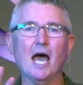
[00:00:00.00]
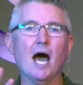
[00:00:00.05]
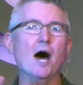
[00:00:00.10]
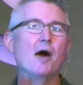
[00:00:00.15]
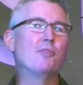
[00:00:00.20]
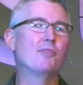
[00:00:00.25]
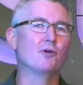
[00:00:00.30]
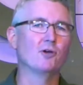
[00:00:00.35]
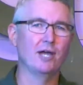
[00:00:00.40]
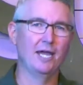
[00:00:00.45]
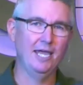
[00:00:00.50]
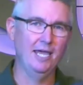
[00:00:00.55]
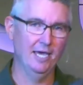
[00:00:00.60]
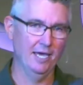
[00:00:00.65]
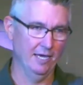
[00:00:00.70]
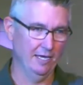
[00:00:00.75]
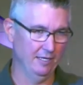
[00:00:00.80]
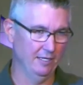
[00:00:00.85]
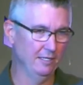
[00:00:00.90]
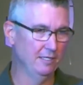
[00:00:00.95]
the other
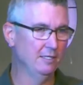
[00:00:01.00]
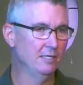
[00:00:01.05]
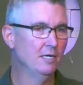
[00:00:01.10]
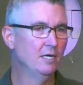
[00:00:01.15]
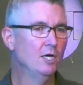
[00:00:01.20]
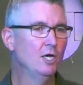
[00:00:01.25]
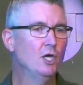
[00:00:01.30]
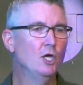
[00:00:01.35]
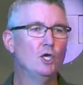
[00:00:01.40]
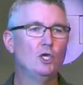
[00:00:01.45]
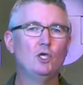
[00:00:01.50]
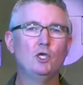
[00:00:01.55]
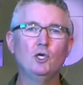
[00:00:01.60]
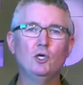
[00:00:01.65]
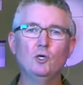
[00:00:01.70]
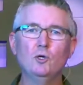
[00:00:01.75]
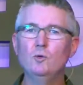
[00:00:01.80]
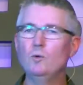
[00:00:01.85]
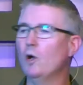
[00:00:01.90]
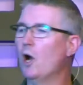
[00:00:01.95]
end,
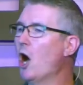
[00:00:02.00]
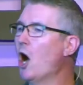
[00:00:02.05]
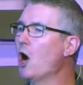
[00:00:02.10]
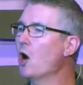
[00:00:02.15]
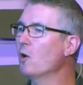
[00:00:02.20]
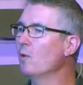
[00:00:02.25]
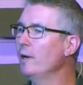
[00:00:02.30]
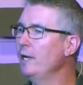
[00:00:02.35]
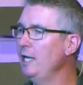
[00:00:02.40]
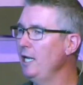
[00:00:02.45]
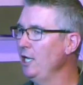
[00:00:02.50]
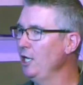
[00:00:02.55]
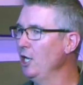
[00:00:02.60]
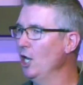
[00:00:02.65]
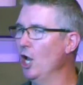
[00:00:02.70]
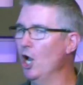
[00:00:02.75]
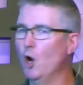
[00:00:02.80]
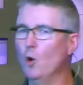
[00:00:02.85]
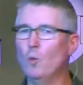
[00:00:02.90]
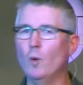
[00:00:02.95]
you already
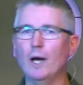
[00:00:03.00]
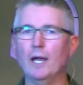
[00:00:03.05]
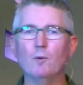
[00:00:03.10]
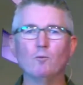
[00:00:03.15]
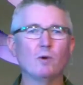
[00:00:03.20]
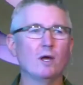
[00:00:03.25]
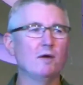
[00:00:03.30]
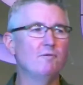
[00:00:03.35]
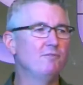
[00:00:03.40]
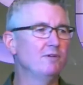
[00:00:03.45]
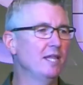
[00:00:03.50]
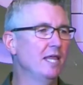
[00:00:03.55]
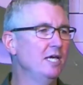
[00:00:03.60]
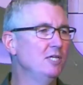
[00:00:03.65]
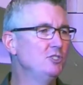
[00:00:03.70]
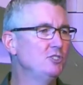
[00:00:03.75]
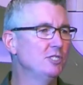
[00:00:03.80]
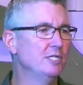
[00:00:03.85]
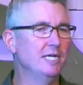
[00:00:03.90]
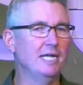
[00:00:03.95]
know what
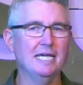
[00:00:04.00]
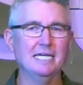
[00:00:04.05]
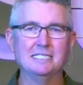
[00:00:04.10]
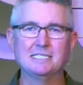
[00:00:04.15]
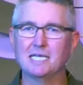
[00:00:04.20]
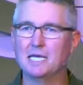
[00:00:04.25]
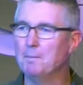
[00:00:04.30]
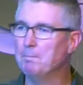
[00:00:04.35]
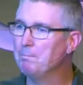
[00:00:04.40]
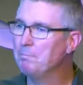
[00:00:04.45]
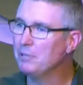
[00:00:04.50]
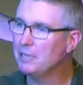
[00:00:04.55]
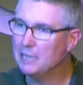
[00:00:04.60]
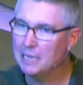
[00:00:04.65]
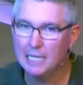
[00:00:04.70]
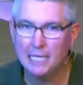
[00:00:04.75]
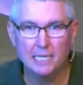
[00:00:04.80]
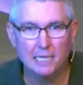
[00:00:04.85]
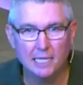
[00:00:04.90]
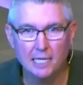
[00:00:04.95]
Revelation is
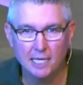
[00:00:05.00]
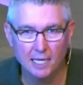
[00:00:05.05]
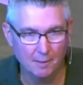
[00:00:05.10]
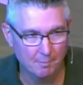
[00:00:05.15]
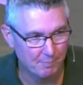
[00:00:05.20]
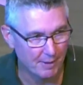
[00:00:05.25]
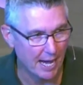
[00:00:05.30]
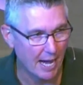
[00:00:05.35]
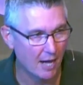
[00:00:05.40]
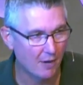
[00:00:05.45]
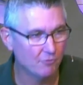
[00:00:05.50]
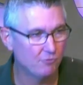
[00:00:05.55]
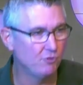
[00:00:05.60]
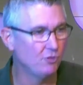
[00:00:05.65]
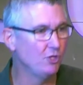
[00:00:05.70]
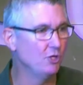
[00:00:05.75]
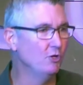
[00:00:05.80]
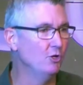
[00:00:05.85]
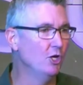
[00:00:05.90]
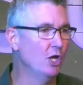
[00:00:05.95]
completely
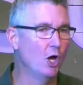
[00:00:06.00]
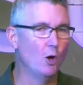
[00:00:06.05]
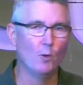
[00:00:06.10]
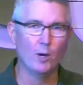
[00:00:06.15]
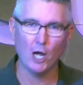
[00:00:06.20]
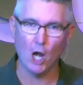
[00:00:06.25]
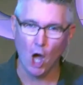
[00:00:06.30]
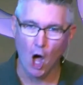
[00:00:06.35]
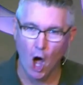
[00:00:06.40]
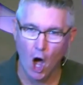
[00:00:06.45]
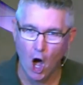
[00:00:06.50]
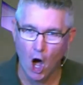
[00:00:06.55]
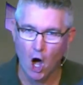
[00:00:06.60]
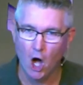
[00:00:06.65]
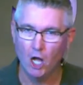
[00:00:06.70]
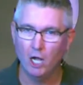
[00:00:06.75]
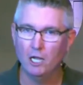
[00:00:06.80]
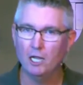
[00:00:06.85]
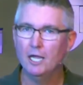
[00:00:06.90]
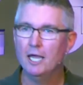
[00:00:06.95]
about. You know it
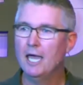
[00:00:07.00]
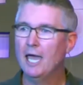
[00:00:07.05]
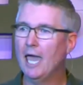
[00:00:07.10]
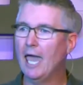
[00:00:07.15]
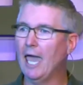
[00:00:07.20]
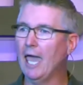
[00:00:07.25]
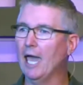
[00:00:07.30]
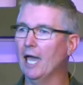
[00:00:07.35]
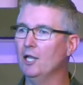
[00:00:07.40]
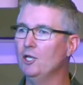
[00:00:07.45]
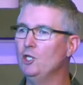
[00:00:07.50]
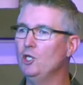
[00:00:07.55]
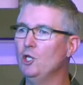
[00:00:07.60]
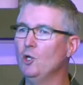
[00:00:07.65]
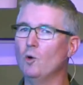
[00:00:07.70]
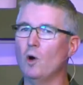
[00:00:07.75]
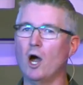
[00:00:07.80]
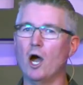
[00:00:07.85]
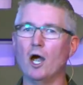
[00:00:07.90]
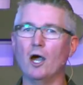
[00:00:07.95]
all, and
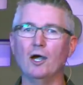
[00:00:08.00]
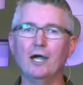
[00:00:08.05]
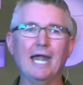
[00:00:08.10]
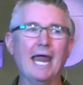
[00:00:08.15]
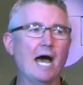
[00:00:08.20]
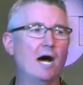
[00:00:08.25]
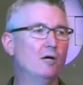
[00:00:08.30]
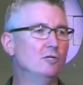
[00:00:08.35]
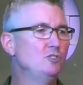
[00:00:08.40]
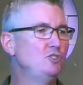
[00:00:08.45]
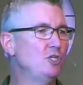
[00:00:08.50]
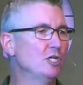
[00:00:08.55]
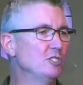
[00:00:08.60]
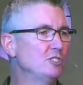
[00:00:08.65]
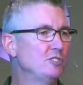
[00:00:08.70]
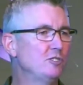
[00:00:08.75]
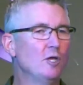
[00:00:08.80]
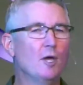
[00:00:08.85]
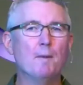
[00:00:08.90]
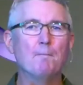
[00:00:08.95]
you are now
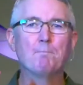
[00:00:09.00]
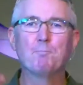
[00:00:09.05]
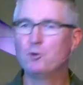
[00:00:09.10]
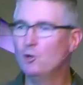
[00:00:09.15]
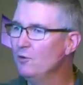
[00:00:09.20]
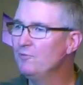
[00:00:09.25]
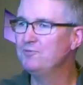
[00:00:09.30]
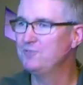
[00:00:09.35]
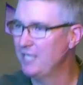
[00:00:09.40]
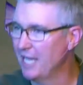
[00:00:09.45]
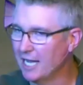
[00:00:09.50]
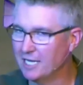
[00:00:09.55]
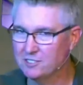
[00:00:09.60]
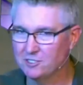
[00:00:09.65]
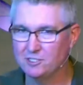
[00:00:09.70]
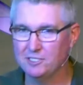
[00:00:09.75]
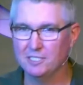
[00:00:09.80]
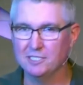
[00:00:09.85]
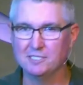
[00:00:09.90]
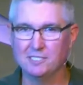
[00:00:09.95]
just proof
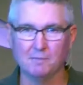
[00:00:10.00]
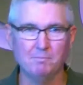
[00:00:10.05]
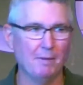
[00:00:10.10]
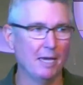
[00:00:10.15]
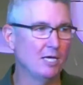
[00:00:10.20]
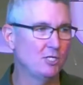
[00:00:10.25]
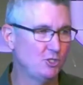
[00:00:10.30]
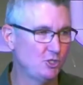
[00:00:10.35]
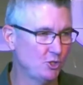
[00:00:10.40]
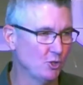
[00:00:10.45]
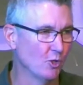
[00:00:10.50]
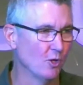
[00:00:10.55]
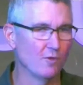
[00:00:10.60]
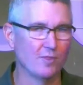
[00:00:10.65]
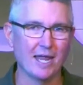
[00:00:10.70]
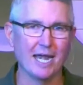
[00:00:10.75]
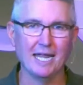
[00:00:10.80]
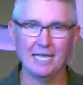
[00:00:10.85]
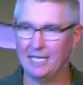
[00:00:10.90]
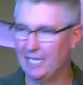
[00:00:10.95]
texting to make
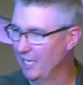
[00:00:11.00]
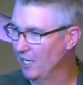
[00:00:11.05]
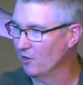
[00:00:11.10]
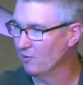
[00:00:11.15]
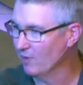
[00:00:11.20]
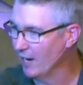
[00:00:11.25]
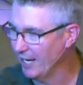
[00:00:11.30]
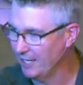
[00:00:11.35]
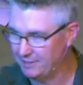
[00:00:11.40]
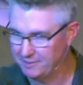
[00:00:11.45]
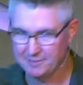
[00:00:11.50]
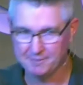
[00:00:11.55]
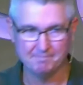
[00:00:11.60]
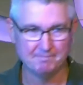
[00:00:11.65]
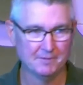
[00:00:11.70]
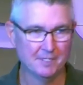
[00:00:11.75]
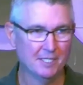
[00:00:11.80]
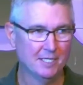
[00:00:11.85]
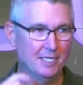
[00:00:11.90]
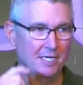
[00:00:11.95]
sure that I get it right.
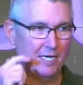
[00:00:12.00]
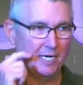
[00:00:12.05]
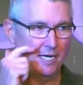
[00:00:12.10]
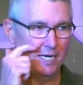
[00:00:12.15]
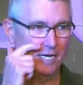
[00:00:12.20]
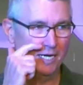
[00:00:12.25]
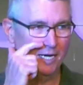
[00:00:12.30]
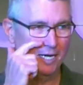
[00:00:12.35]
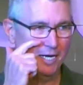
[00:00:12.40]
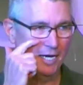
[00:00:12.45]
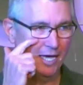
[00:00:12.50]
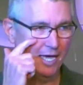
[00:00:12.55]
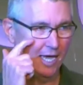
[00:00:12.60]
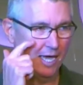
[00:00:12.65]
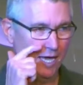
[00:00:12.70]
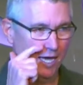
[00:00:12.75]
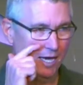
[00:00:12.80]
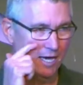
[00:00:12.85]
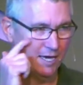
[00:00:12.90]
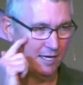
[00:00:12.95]

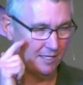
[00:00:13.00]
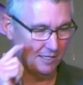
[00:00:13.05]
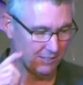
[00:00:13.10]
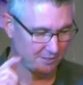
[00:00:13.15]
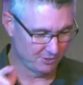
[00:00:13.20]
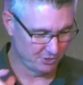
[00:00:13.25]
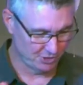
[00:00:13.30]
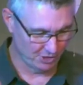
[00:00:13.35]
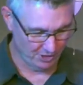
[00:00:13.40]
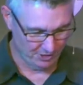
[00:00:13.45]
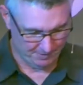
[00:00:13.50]
And